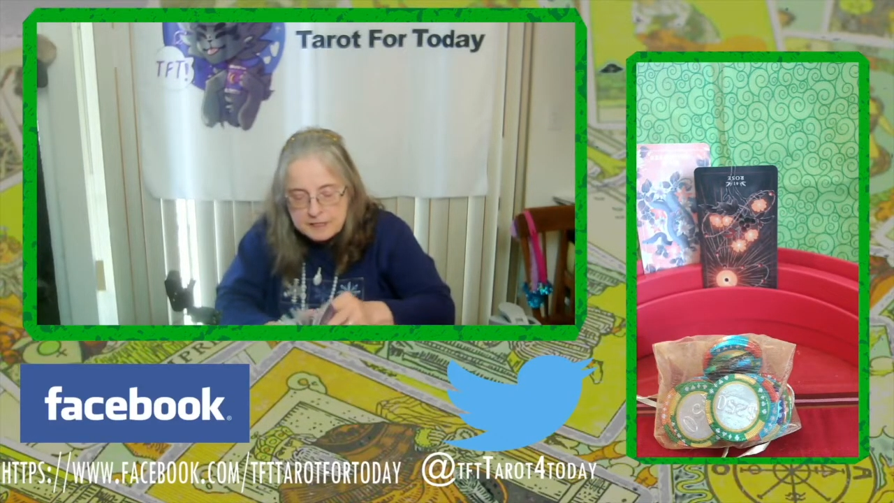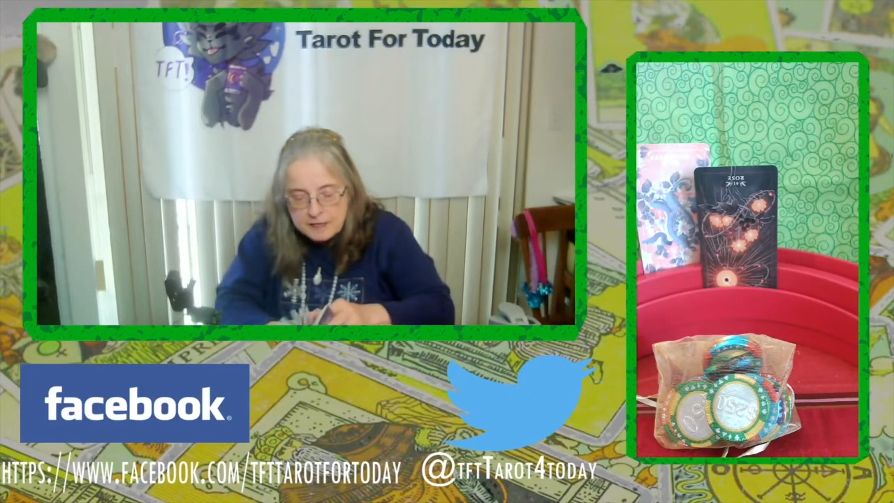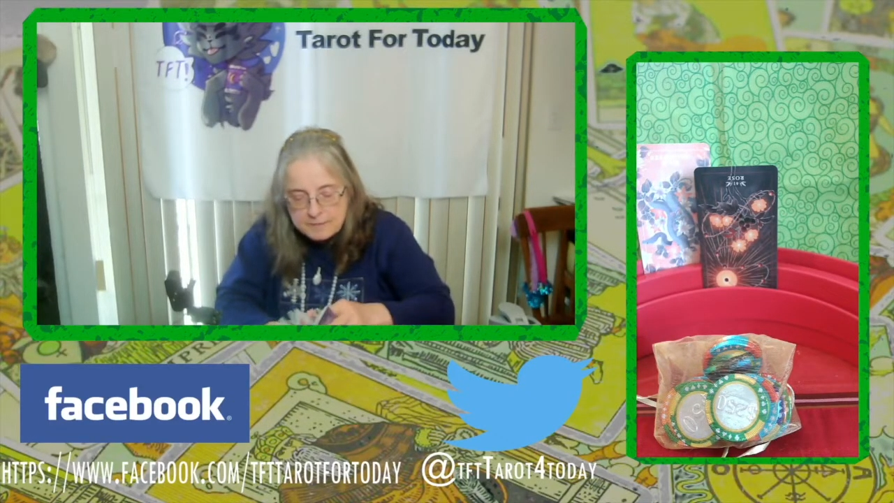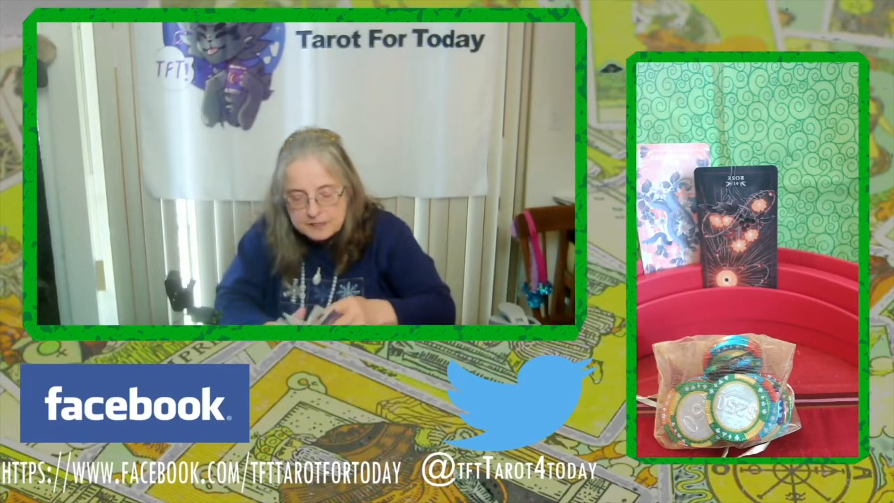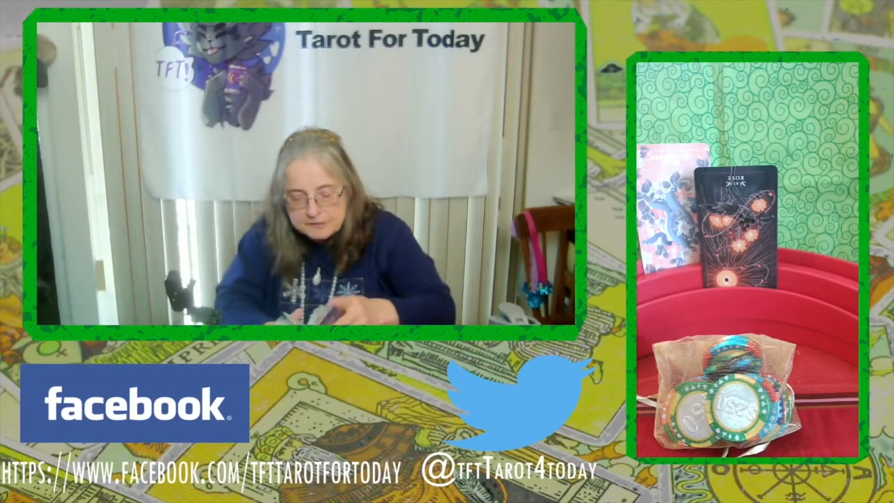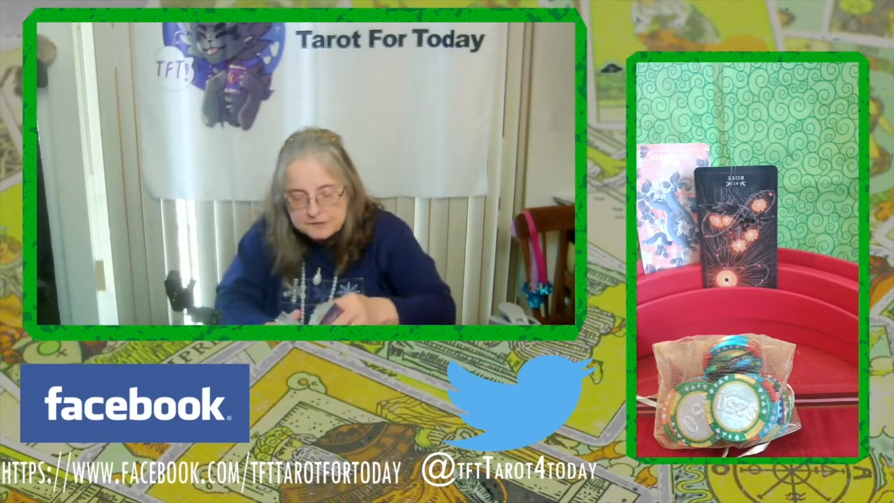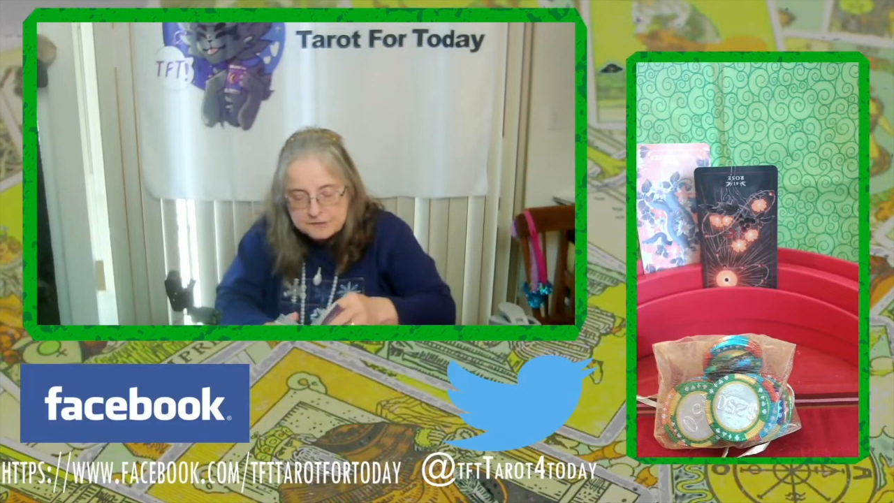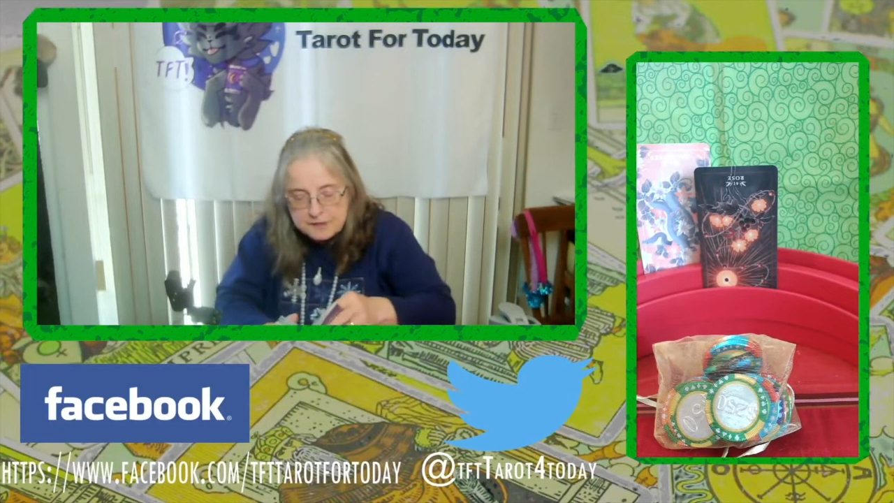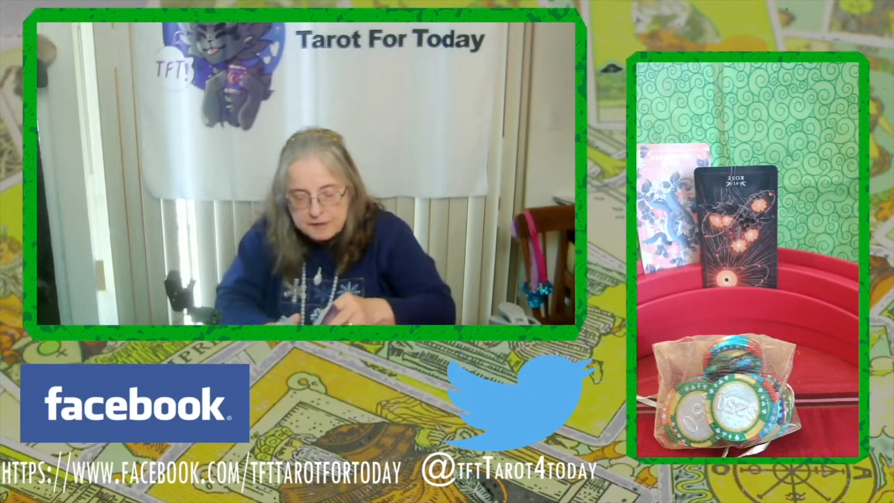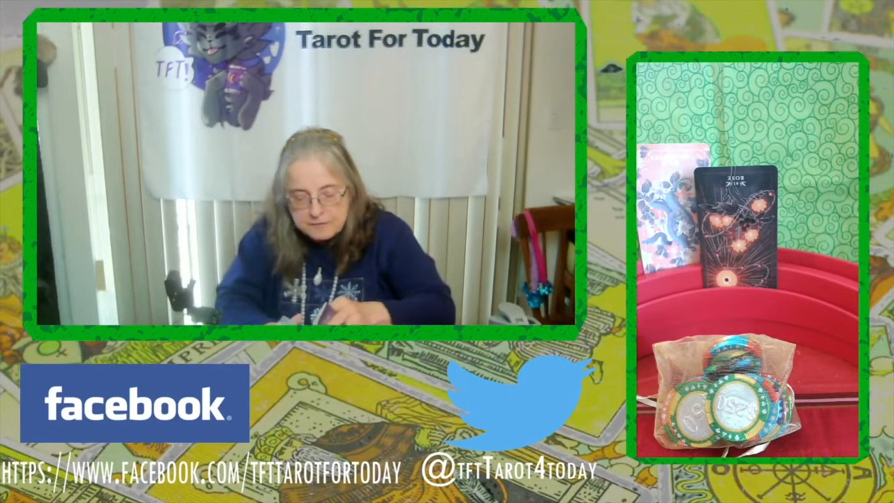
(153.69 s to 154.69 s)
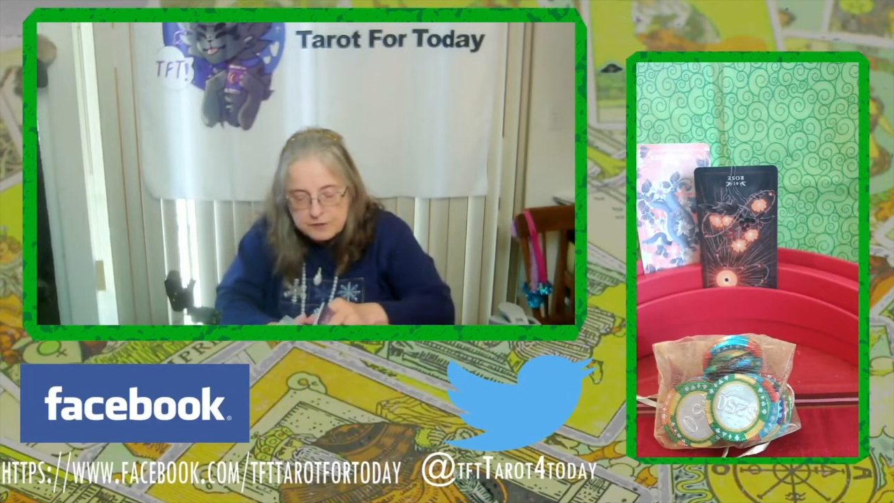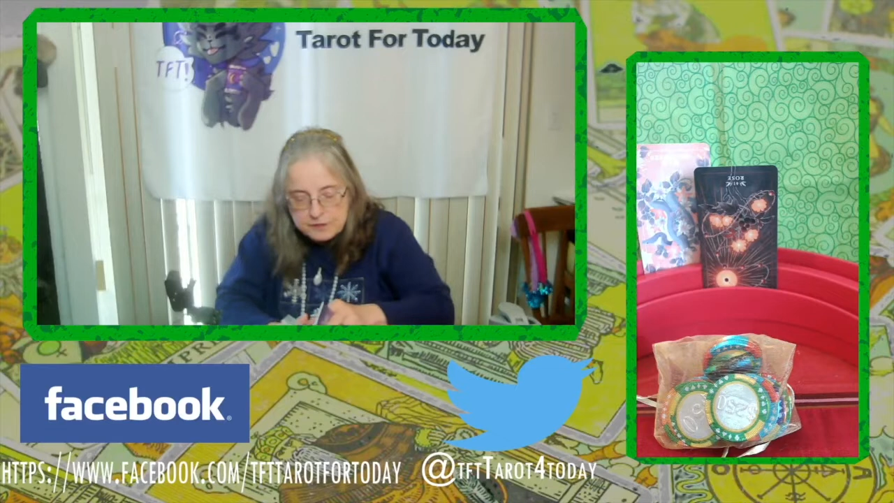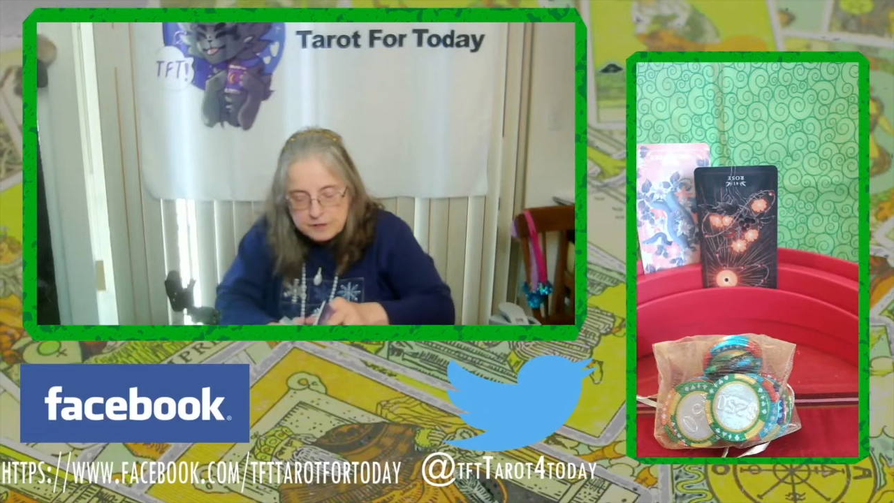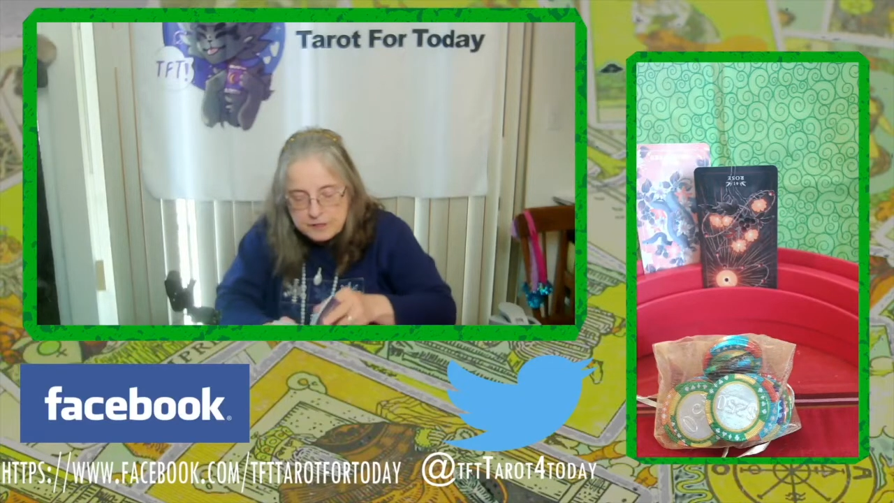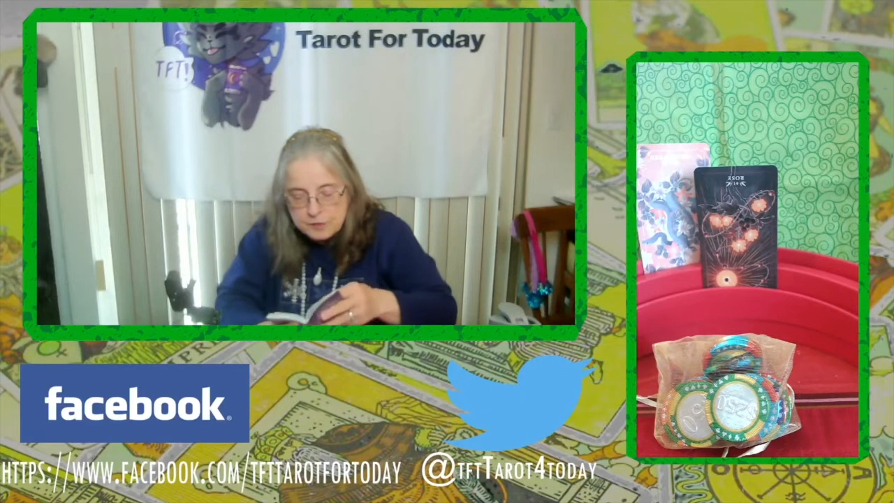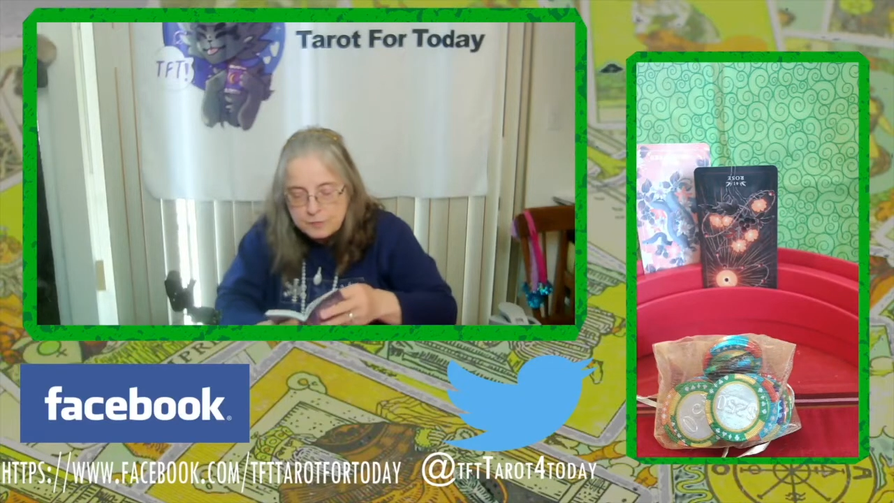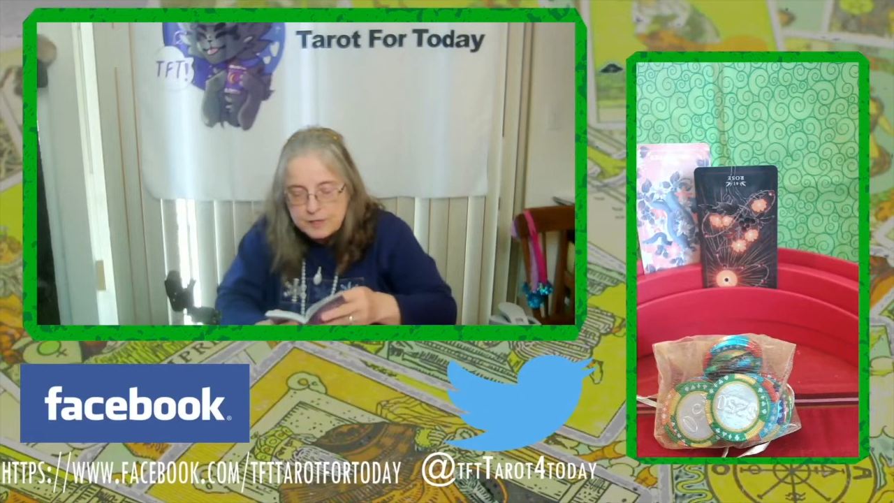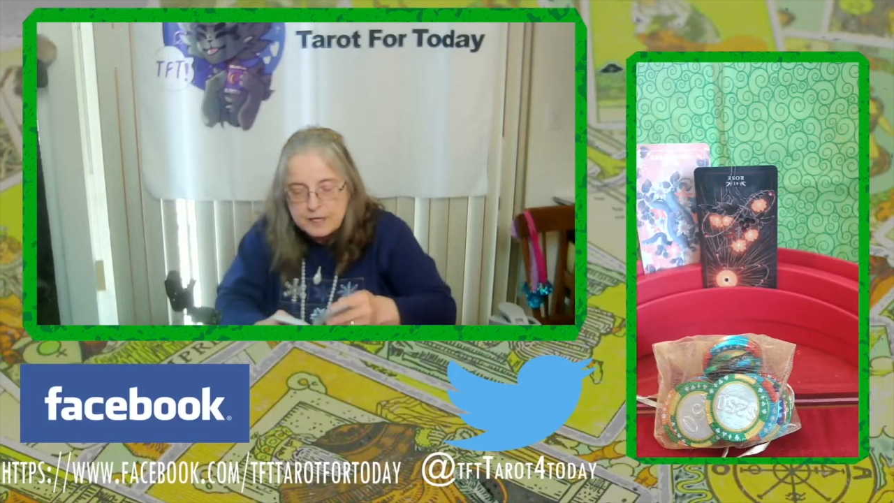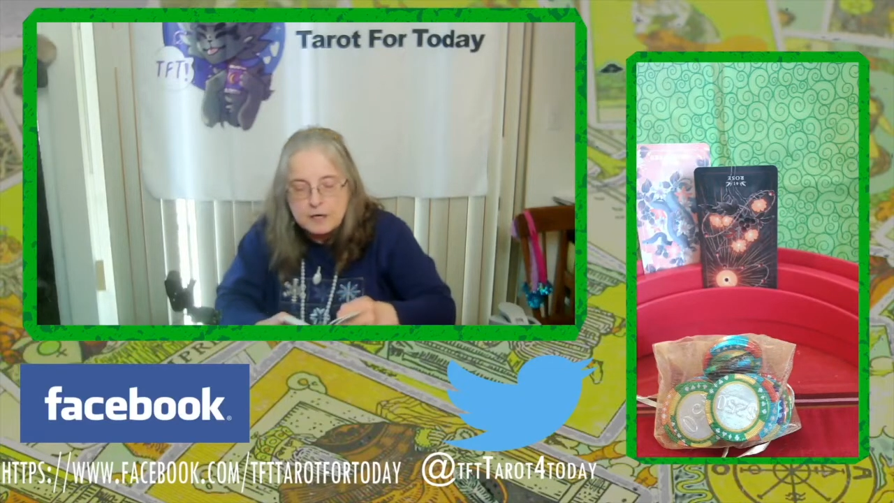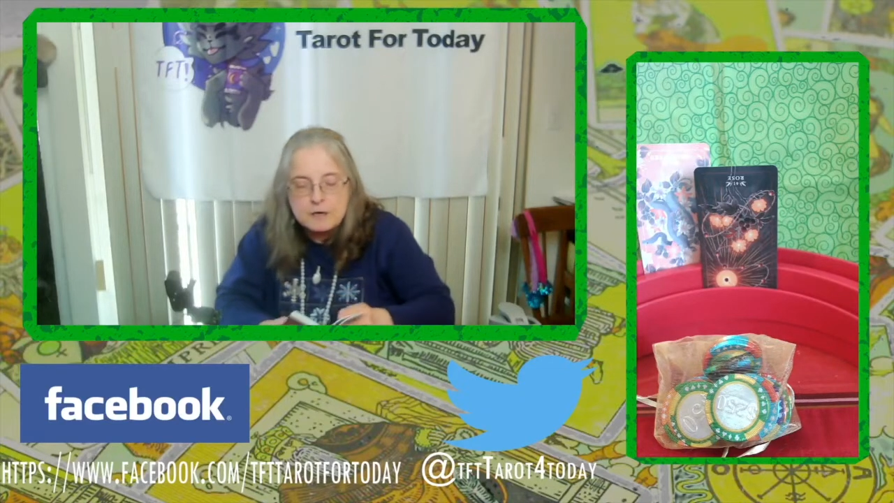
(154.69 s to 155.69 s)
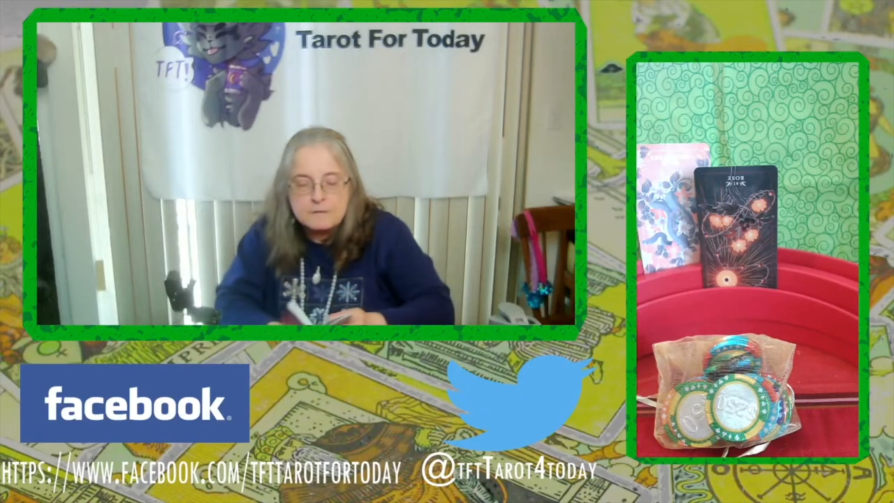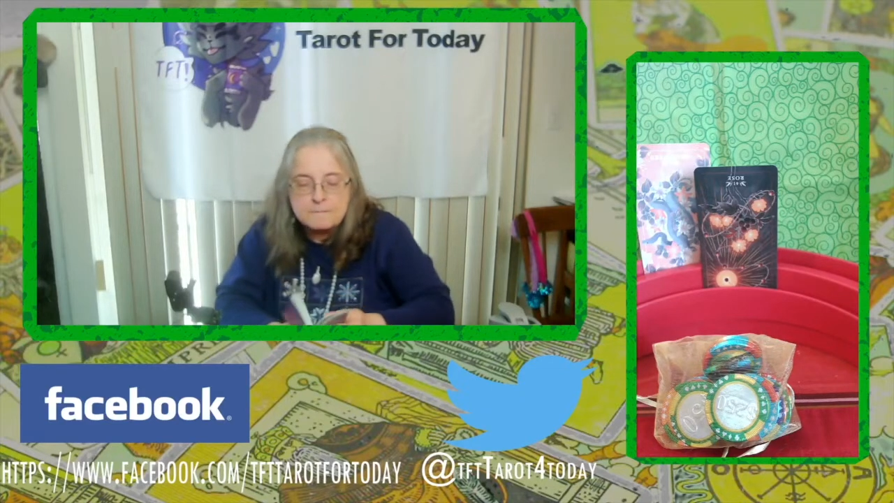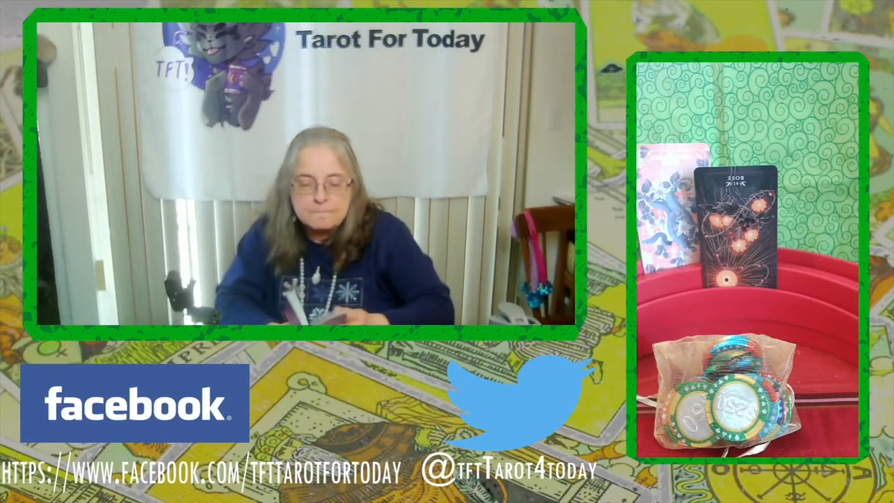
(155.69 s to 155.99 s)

I'm at seven. Here we are.